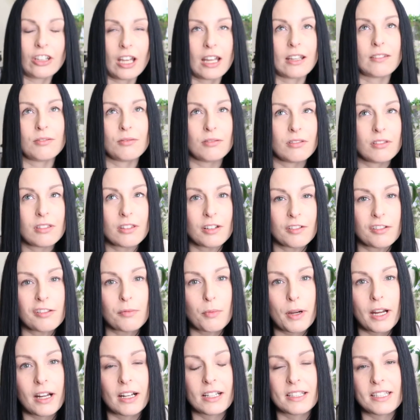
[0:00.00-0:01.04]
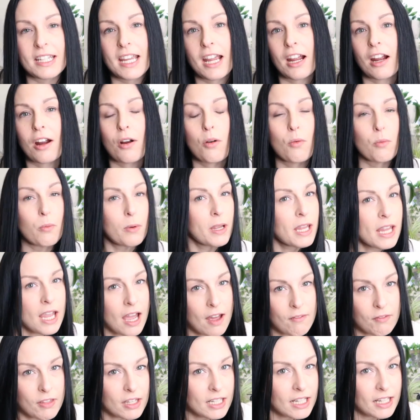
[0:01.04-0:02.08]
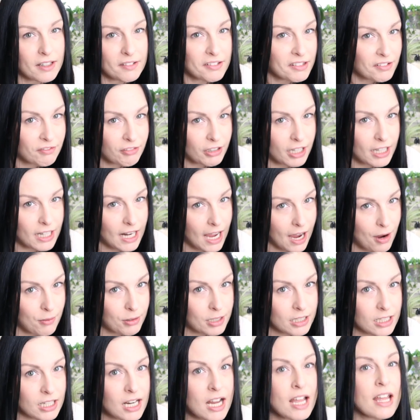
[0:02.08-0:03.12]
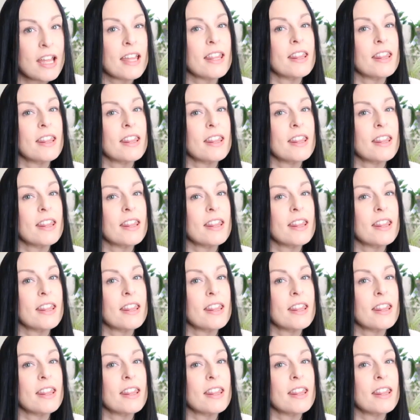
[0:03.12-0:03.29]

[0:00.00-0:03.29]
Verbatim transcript: I, there's wear and tear. We have the nails for an hour.